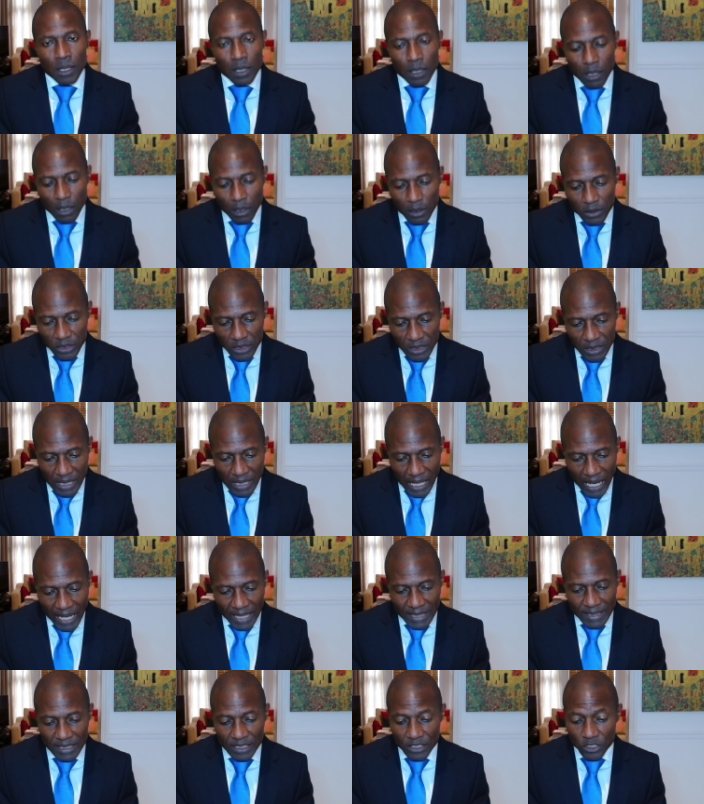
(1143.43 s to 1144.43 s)
Goss is
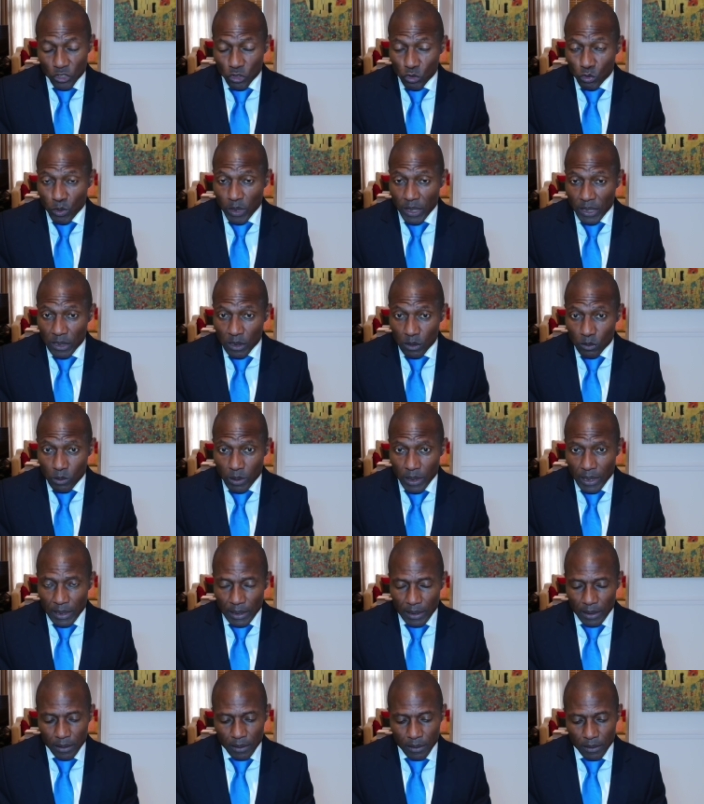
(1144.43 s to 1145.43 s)
at it straight away.